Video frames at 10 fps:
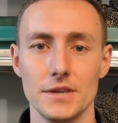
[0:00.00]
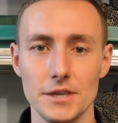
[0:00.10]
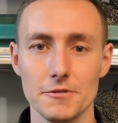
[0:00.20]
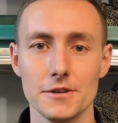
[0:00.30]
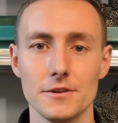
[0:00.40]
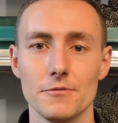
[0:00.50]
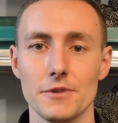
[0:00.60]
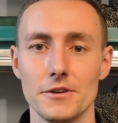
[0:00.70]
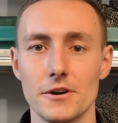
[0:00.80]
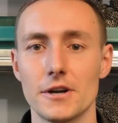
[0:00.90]
even
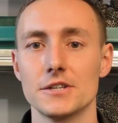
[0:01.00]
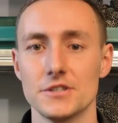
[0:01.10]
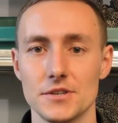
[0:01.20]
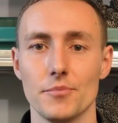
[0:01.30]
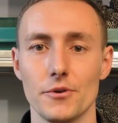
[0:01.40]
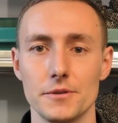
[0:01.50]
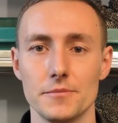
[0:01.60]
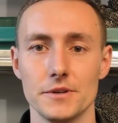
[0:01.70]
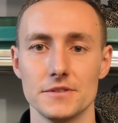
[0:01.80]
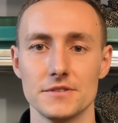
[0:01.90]
when there are
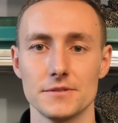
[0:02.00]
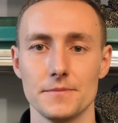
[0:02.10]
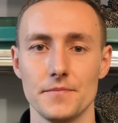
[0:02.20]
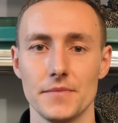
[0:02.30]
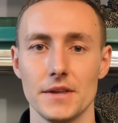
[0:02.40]
disappointments.